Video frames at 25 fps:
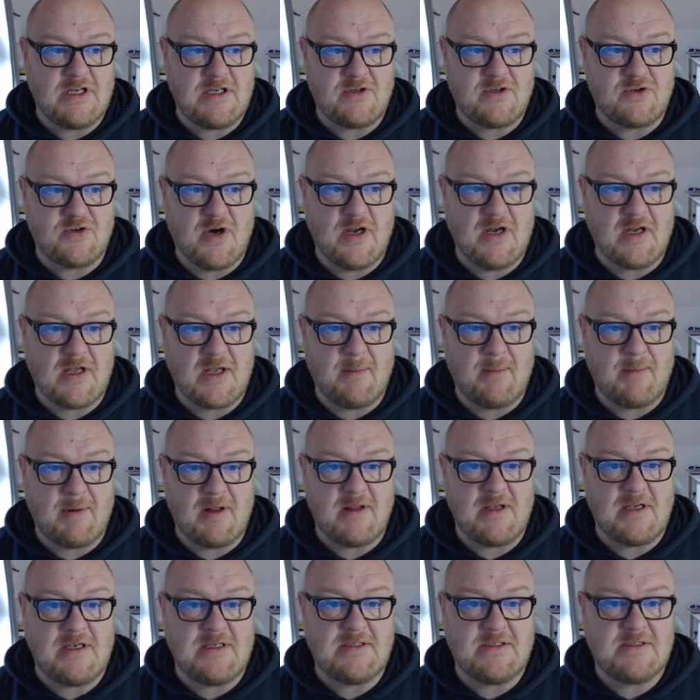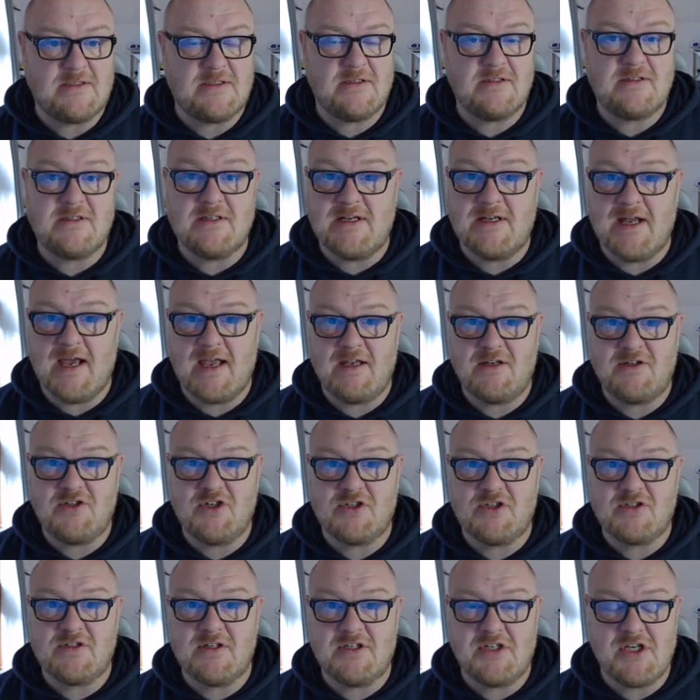tried a couple of these today
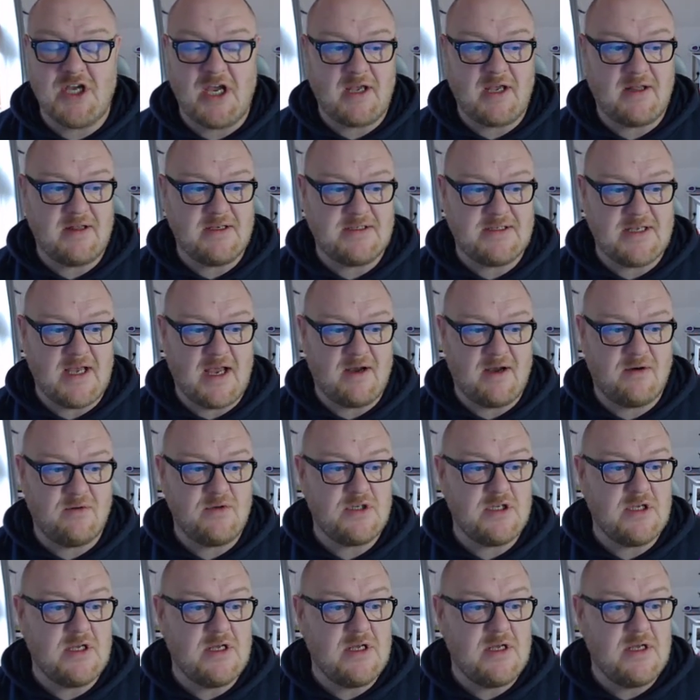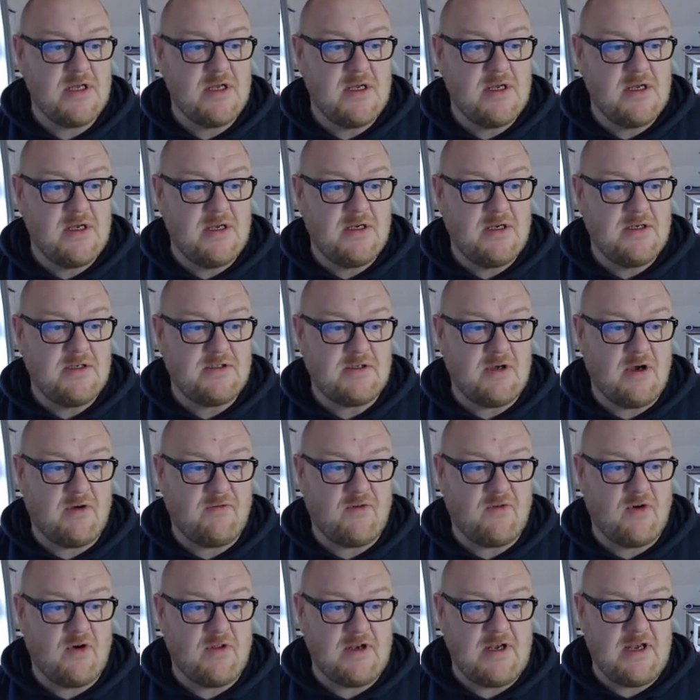just to check this out. So I've
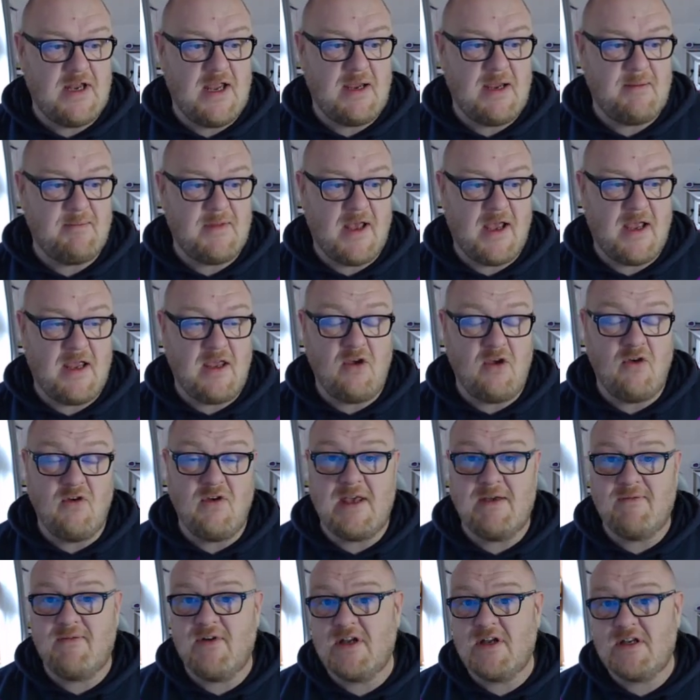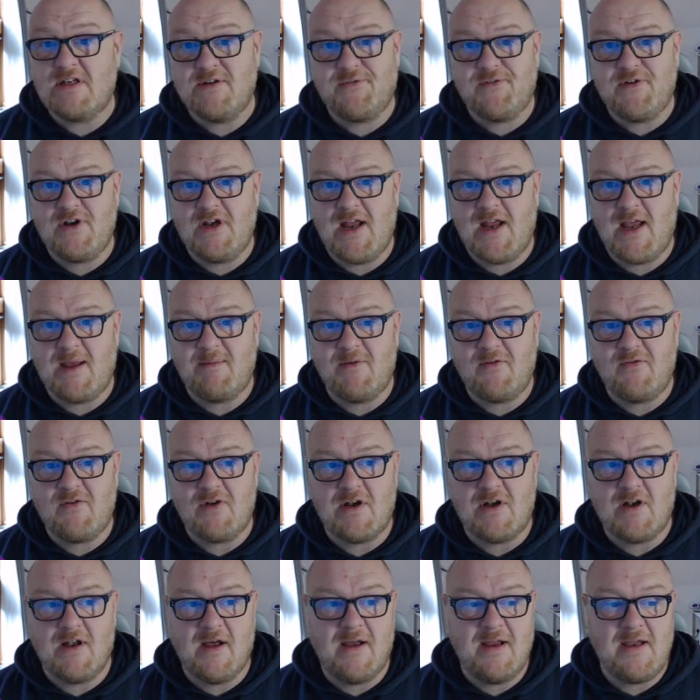got the name there. You can give it a different name if
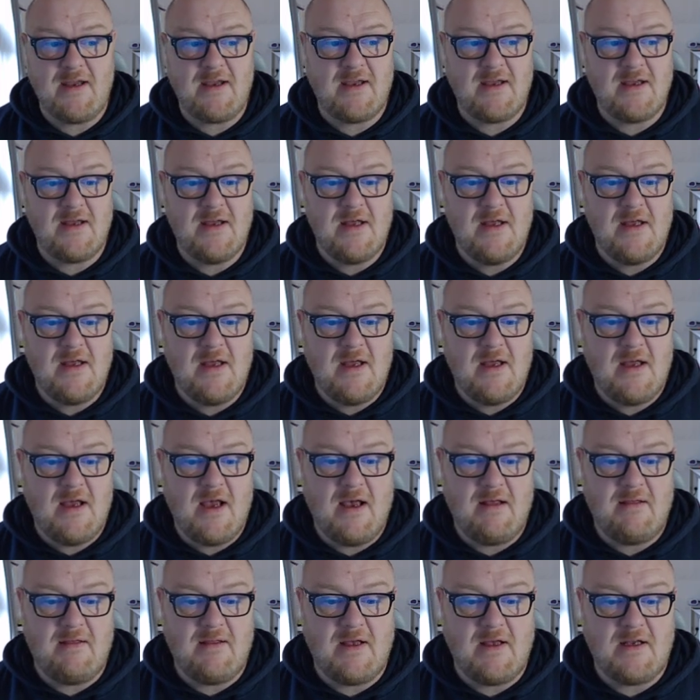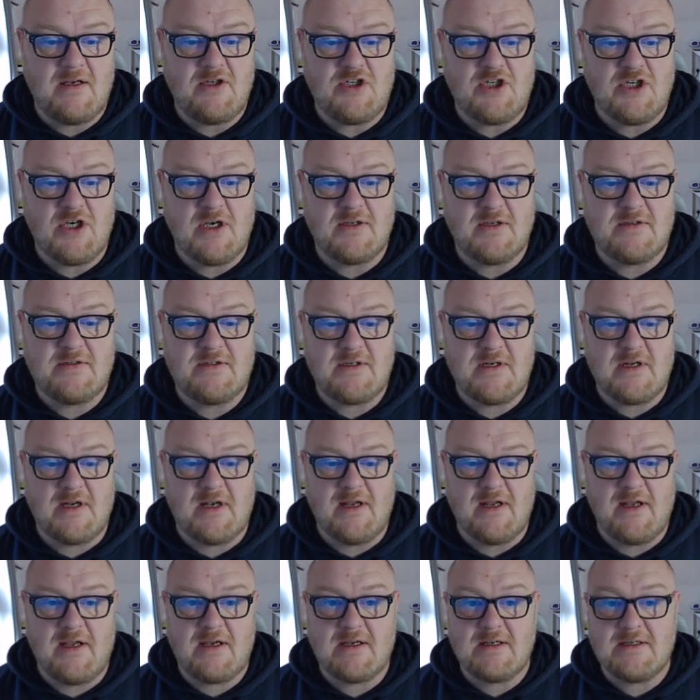you'd like, and then just
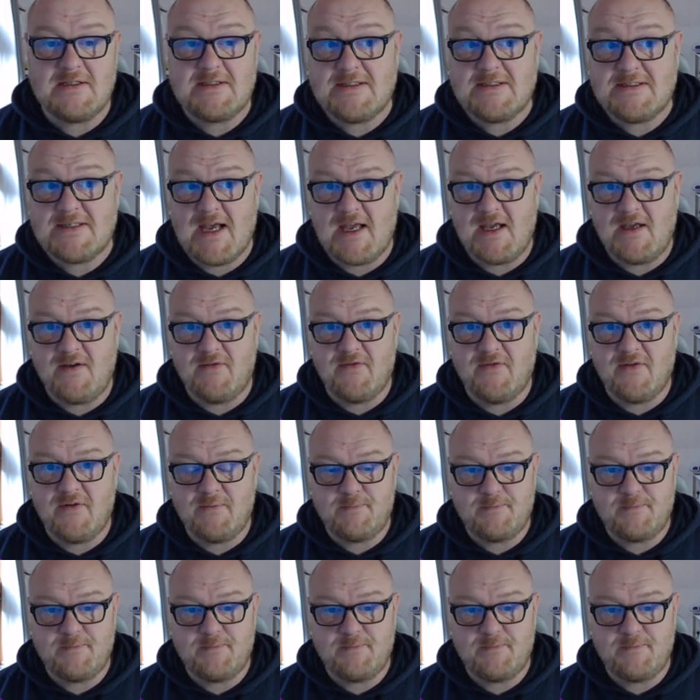click Save.